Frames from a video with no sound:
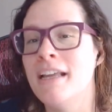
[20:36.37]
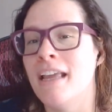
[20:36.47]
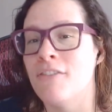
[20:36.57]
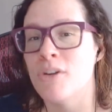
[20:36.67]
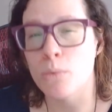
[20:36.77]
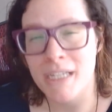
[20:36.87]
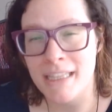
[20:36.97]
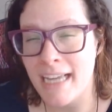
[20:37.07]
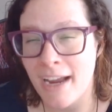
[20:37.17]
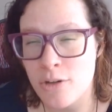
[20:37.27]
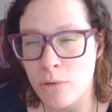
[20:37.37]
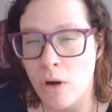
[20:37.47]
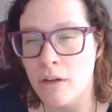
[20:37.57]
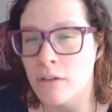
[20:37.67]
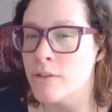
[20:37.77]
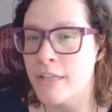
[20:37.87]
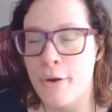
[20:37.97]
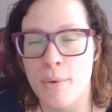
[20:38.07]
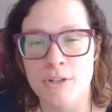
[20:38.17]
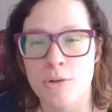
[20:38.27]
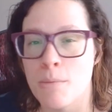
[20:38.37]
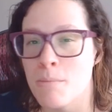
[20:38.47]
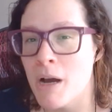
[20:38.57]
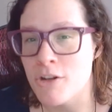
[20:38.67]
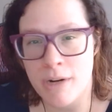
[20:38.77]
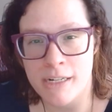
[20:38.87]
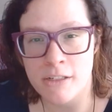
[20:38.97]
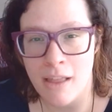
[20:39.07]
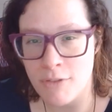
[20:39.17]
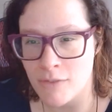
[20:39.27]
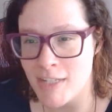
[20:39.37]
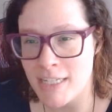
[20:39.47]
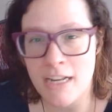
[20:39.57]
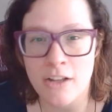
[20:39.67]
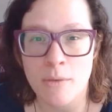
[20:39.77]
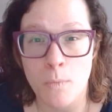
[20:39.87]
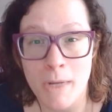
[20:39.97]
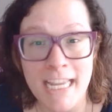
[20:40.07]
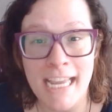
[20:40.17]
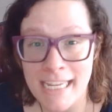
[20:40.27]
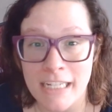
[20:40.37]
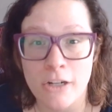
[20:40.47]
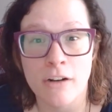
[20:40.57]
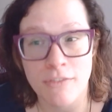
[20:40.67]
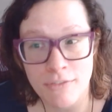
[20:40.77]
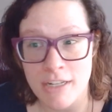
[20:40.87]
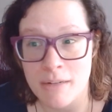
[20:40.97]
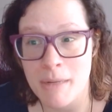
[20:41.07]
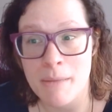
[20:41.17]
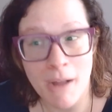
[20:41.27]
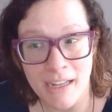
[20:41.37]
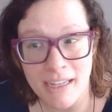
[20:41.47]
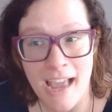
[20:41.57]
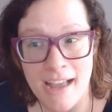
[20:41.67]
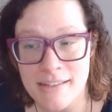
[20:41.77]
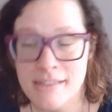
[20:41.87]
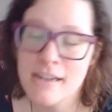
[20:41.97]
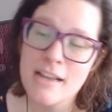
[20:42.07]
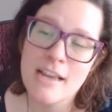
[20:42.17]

If you read the actual articles, they go into a much greater level of detail than we can on a 15-minute podcast.